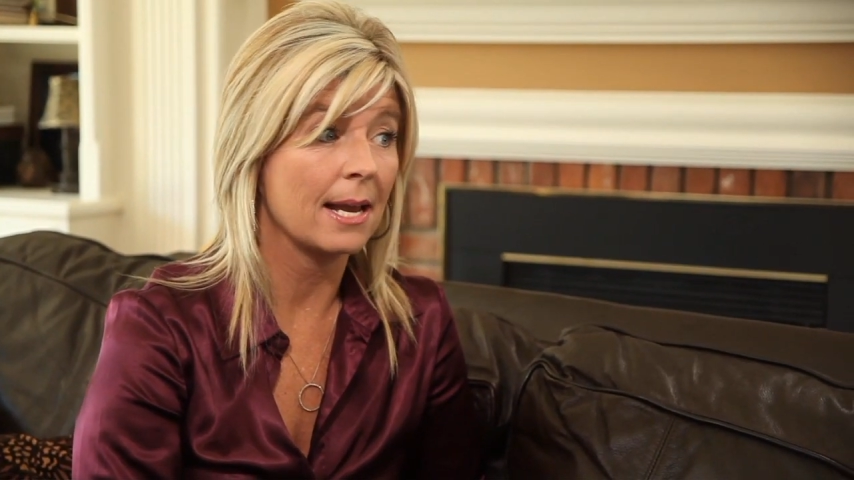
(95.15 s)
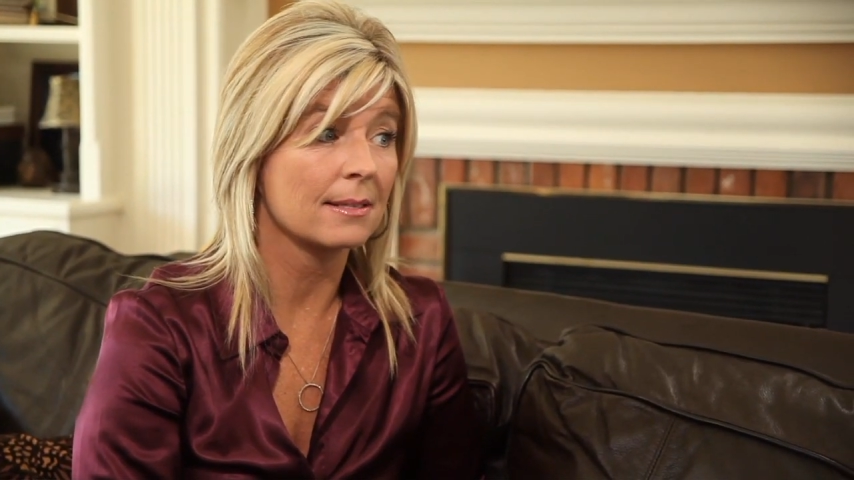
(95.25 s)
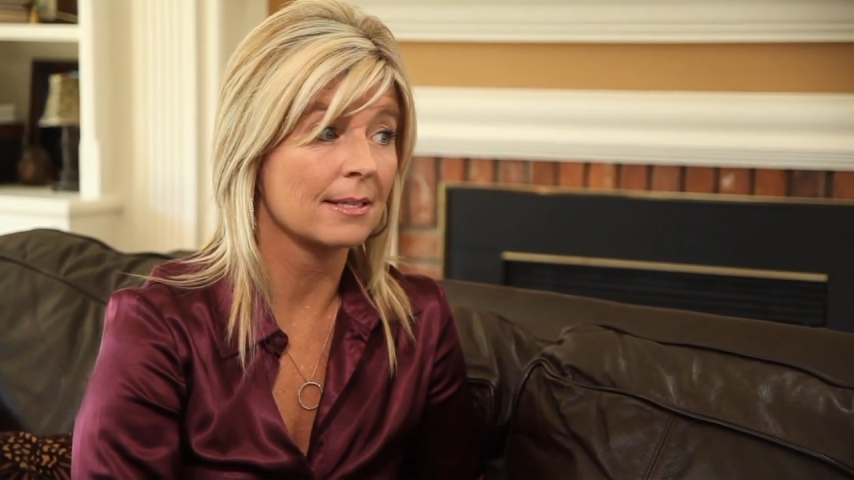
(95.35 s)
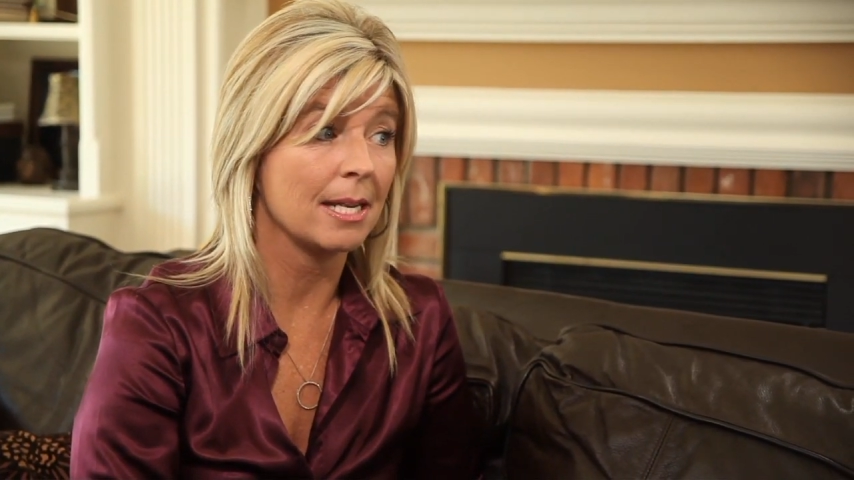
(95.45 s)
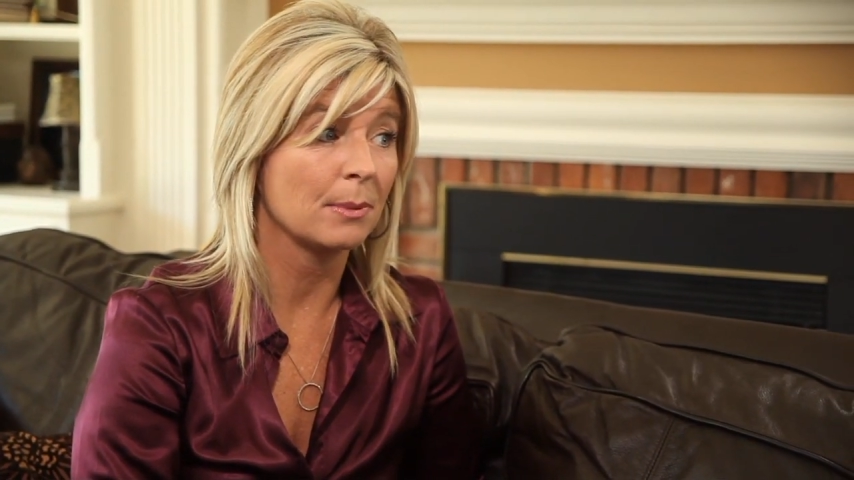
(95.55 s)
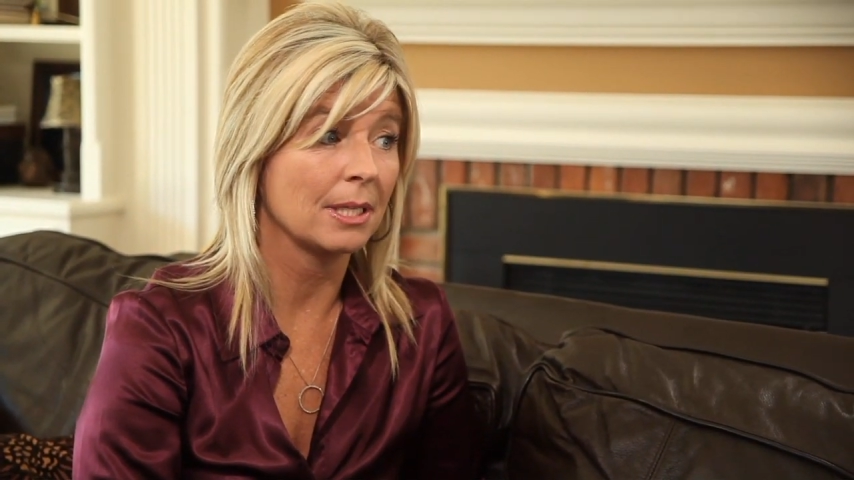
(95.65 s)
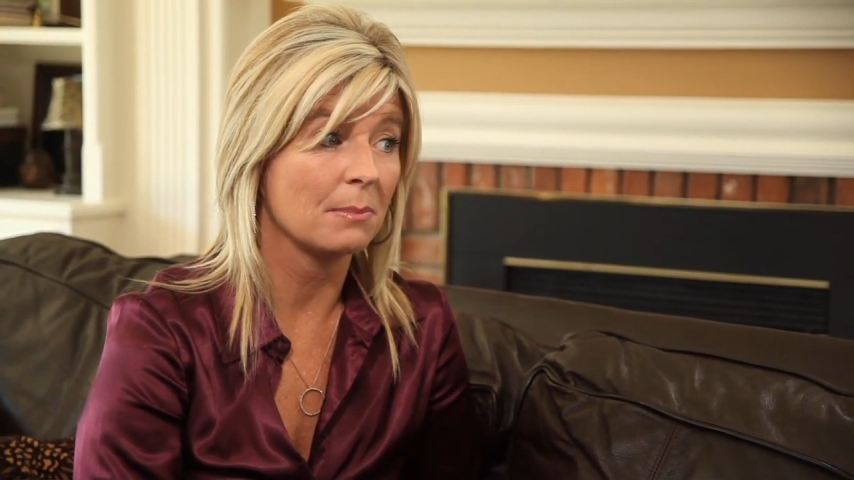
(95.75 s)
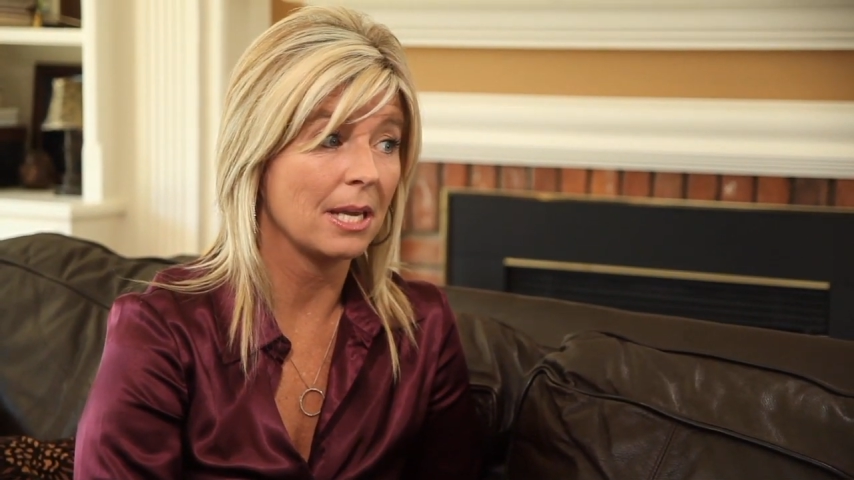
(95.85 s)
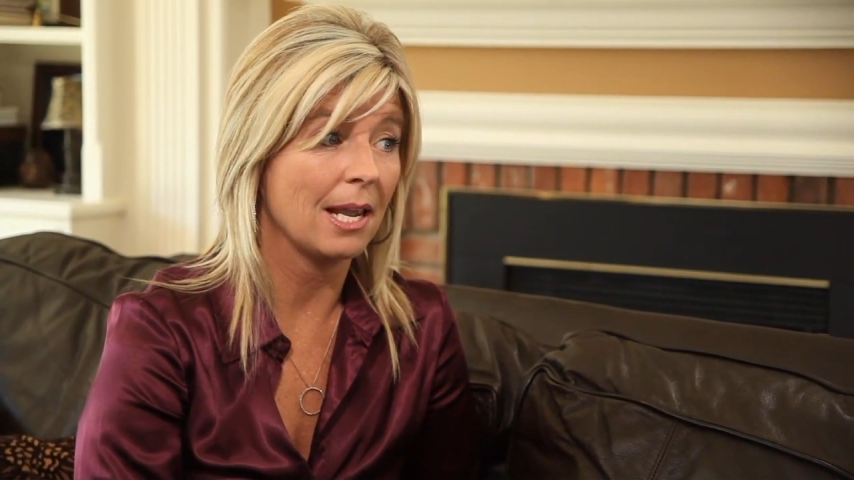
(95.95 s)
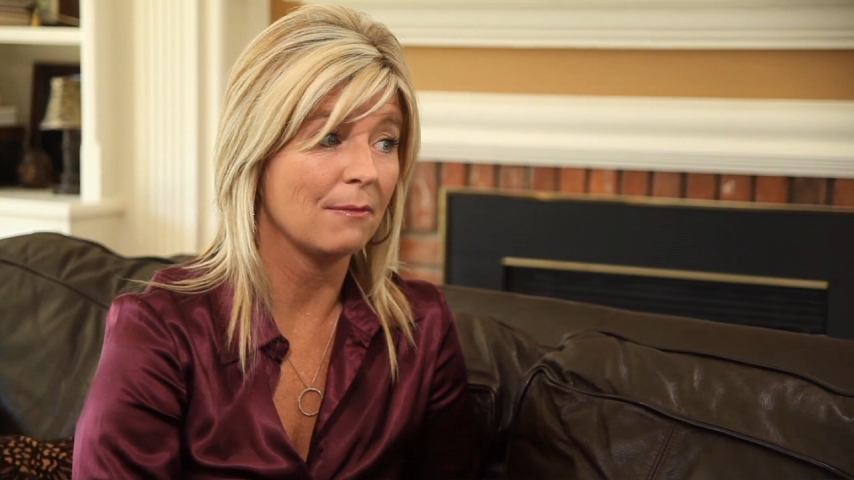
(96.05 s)
has
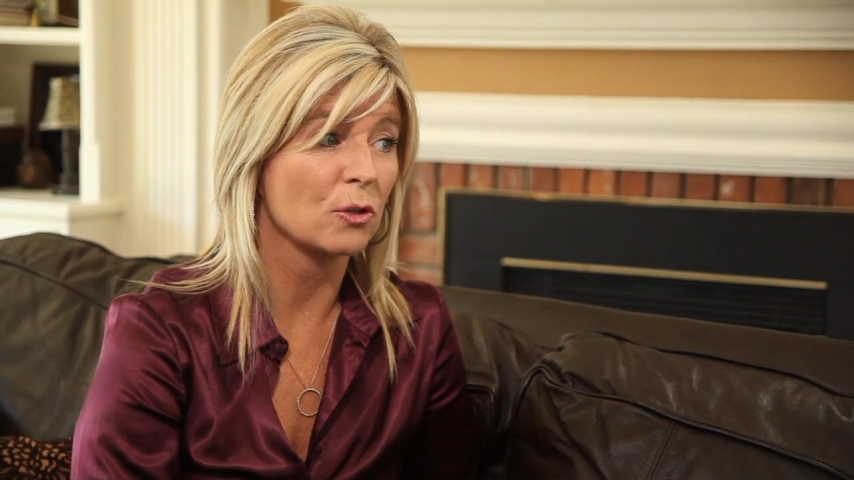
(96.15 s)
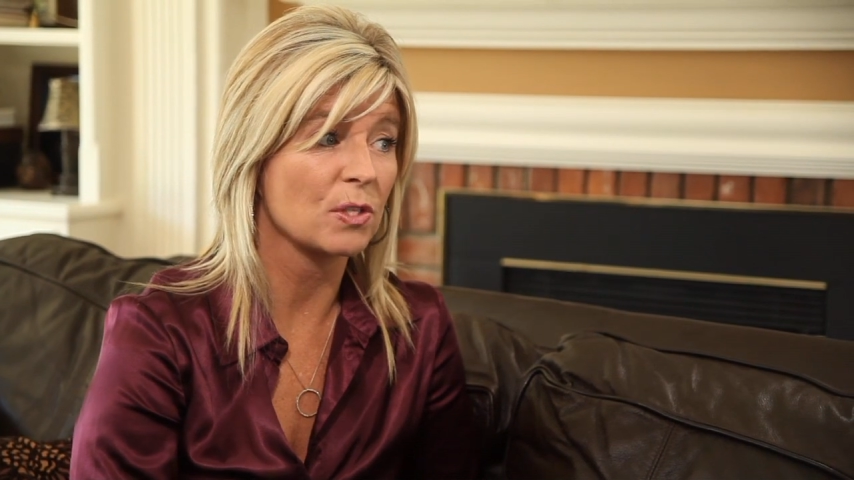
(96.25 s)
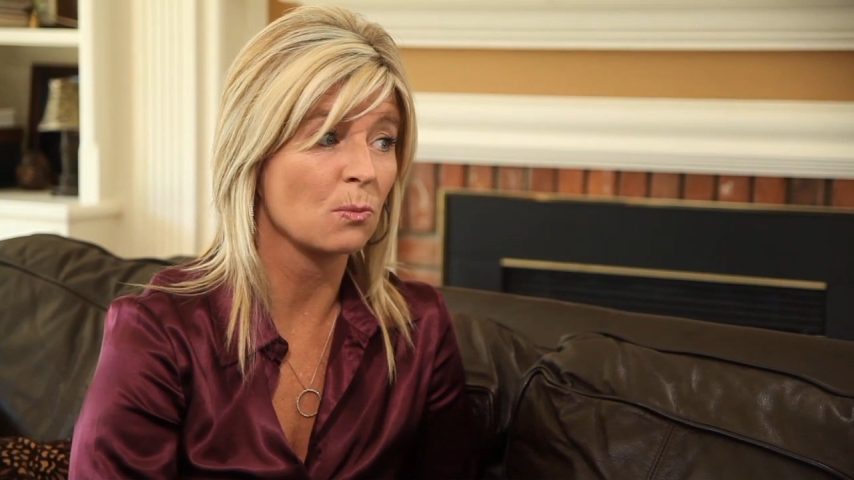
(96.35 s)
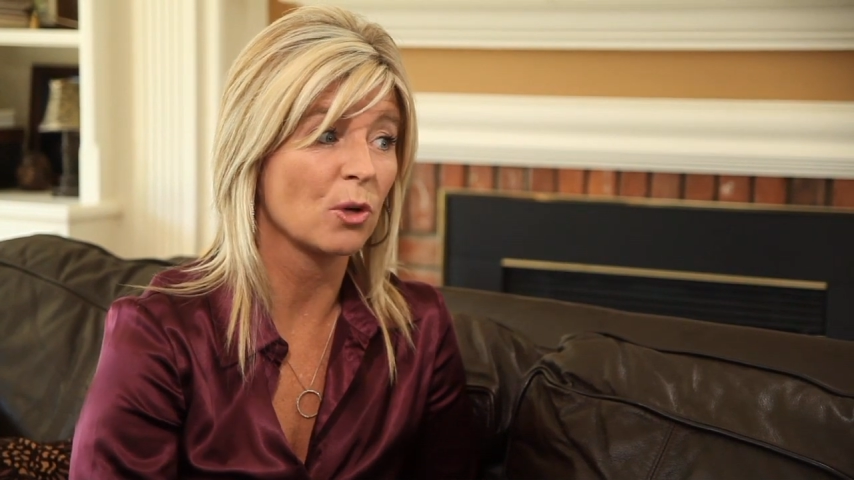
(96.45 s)
enabling behaviors,